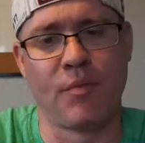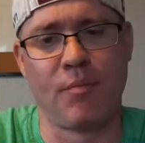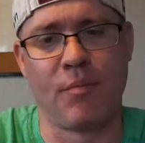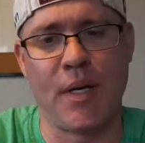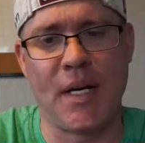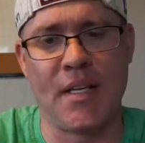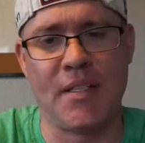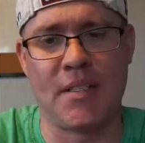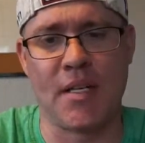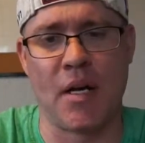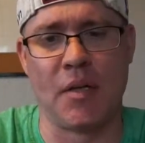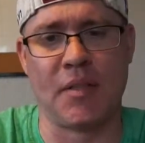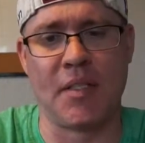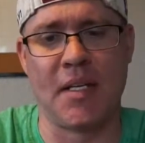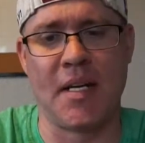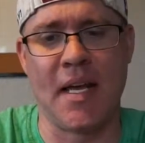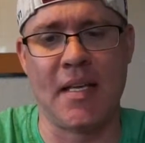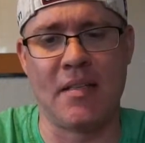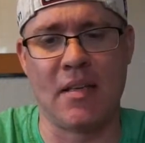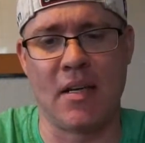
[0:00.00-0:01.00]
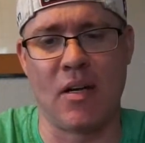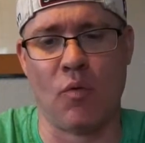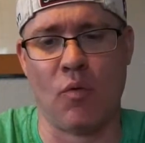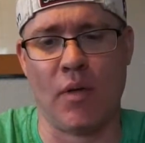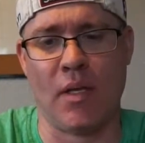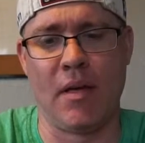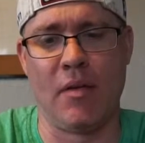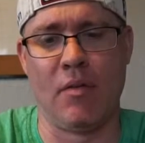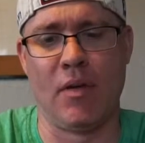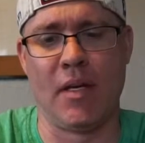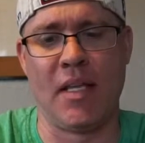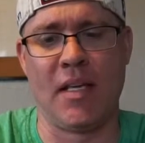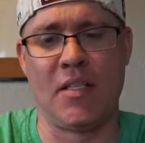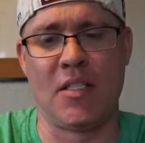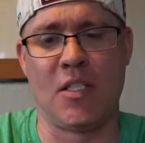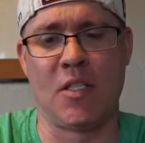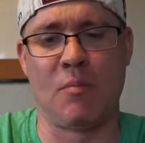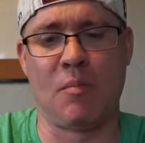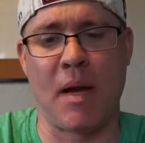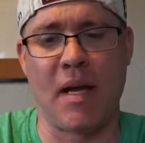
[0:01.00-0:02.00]
Pretty salty. It tastes like a really, really
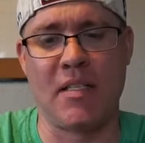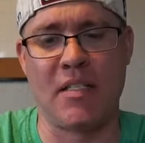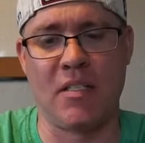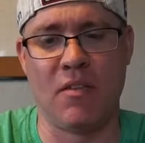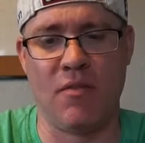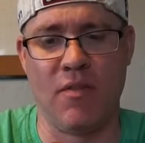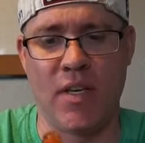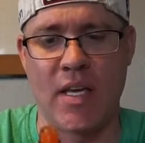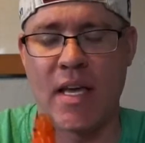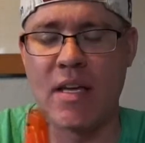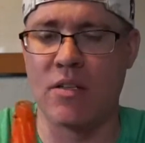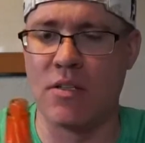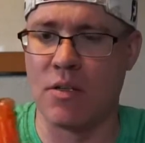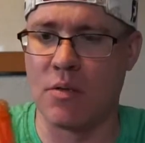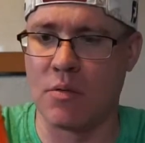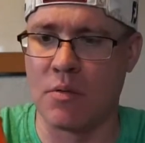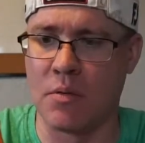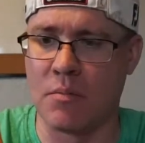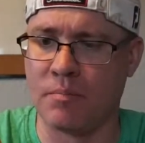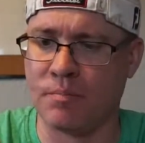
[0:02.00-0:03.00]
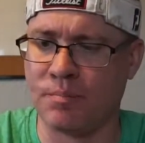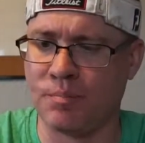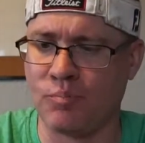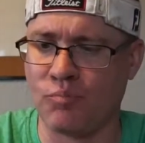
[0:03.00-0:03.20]
spicy V8 juice.